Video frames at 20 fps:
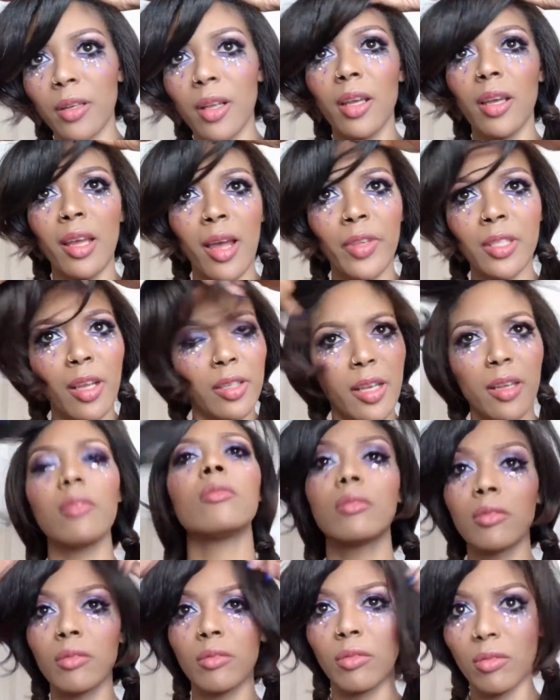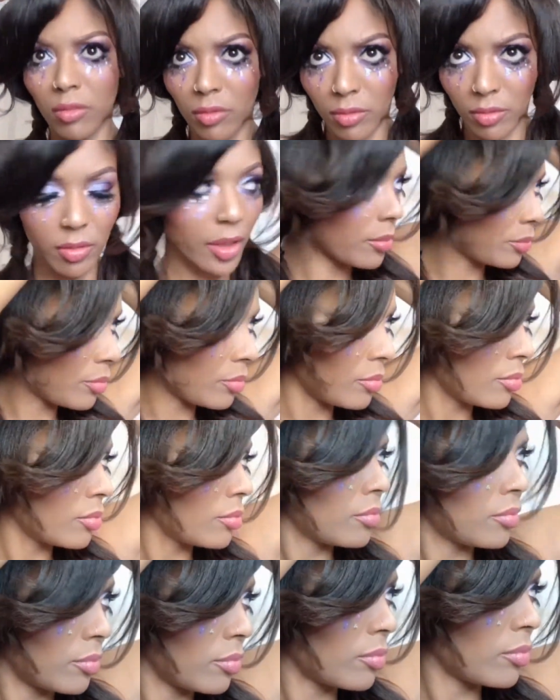when you're separating it and brushing it
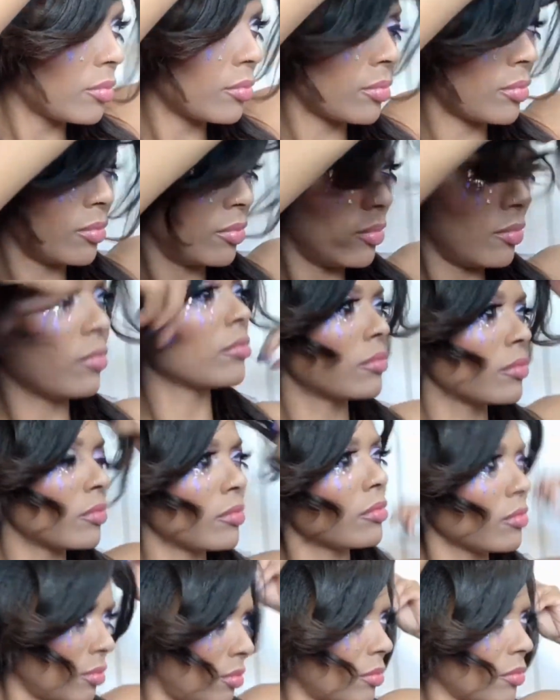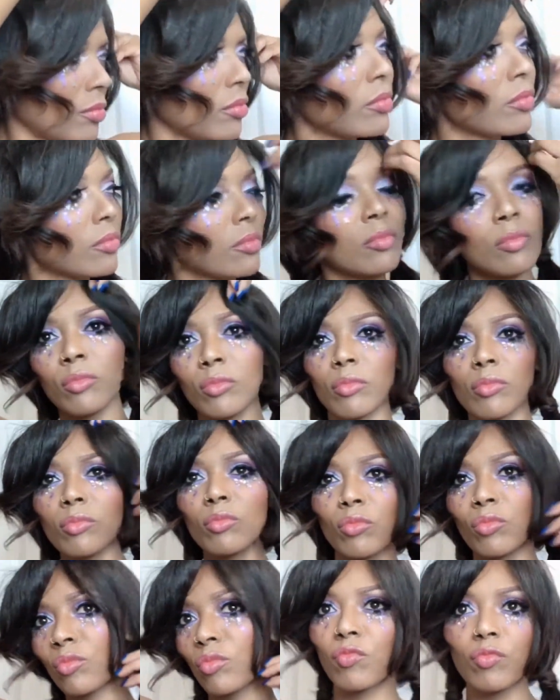into place, it holds that style.
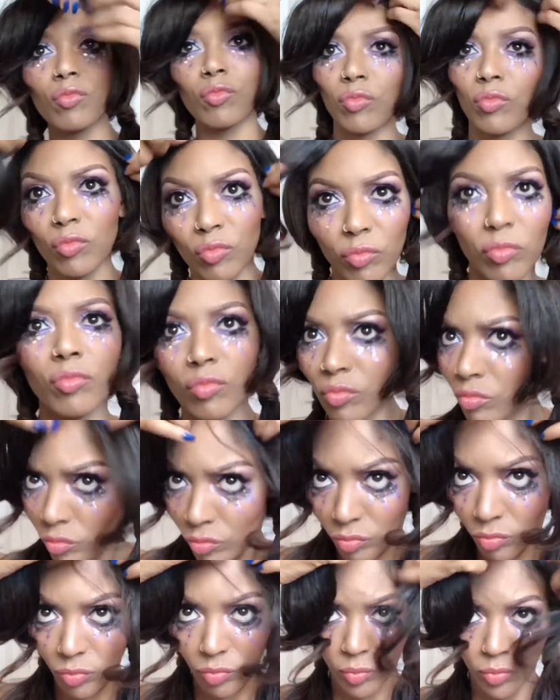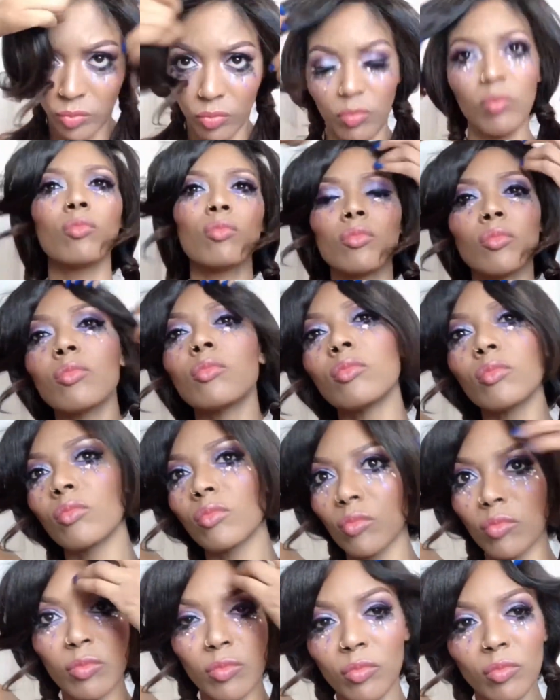And just play around with it
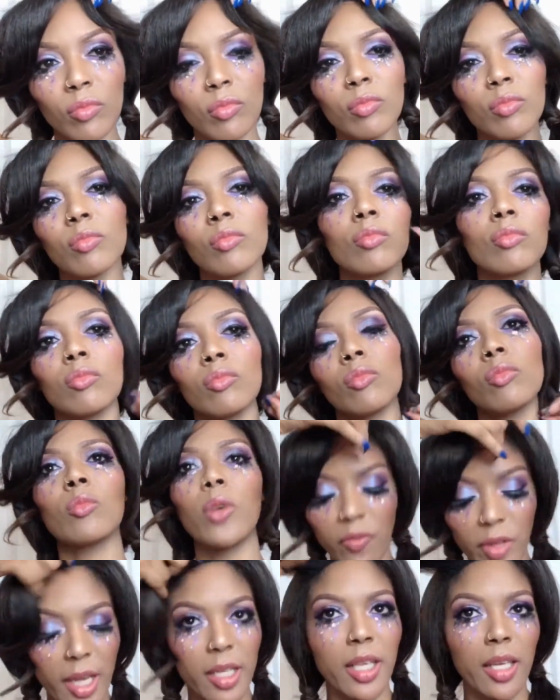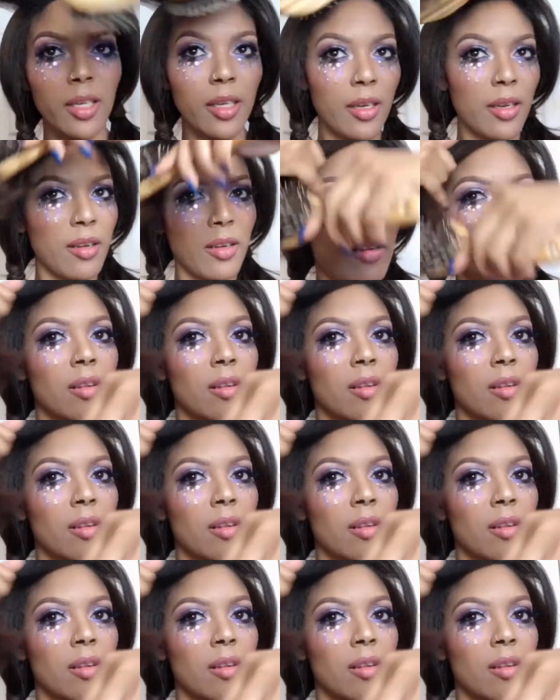until it settles into the place that you